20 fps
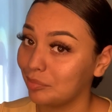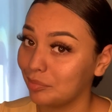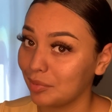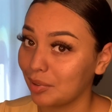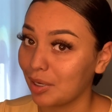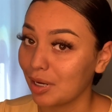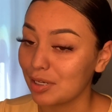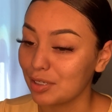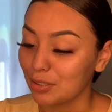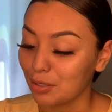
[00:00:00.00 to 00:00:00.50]

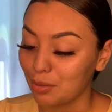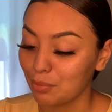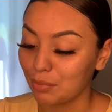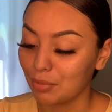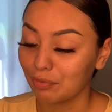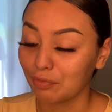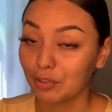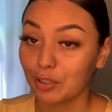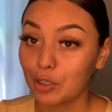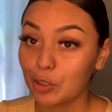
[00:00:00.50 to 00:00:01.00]
I don't, but
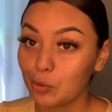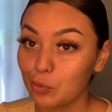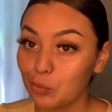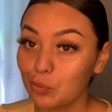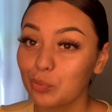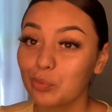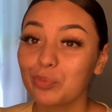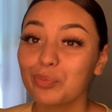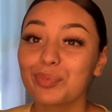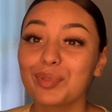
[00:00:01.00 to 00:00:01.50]
for you,
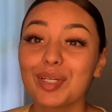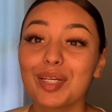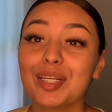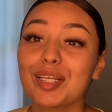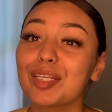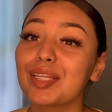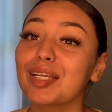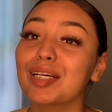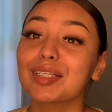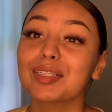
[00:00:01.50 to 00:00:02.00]

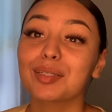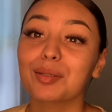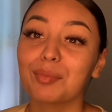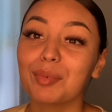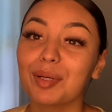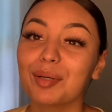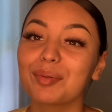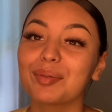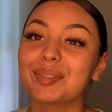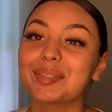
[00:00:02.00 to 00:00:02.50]
that's something
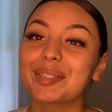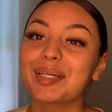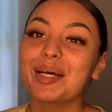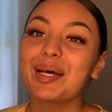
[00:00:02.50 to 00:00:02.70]
else.